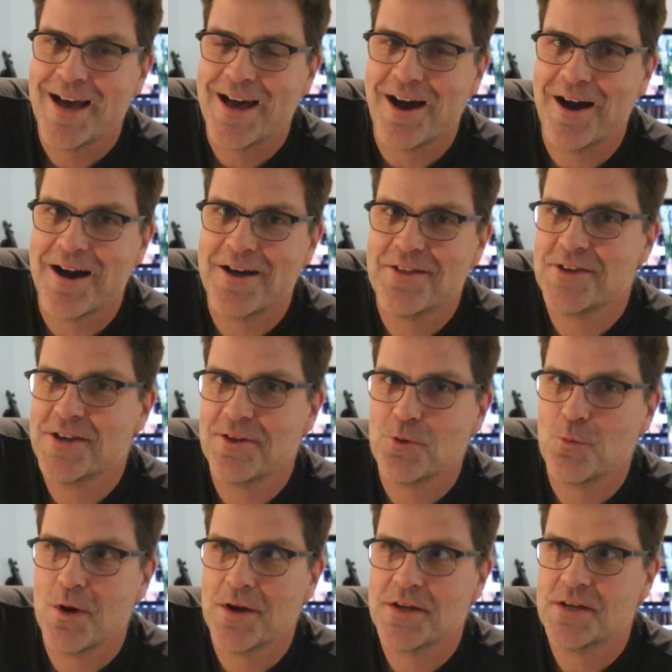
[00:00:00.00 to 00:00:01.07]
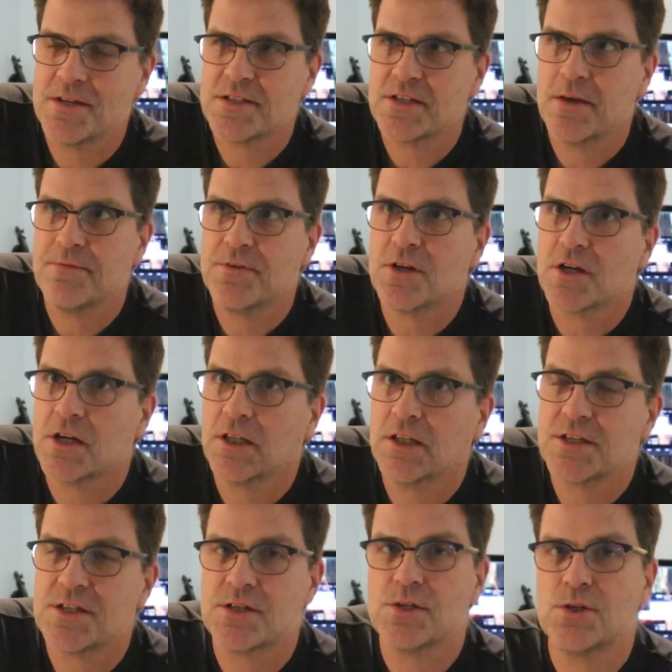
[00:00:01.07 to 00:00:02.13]
The other one is if you're going to
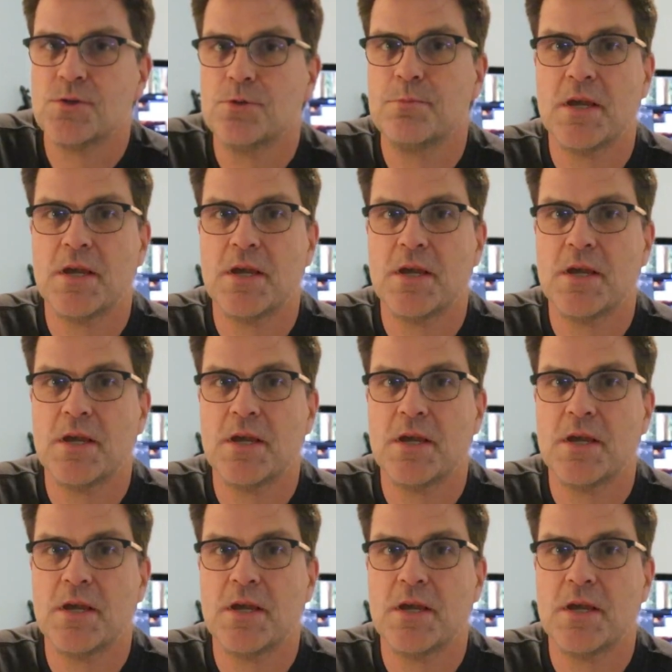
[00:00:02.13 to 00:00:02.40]
listen to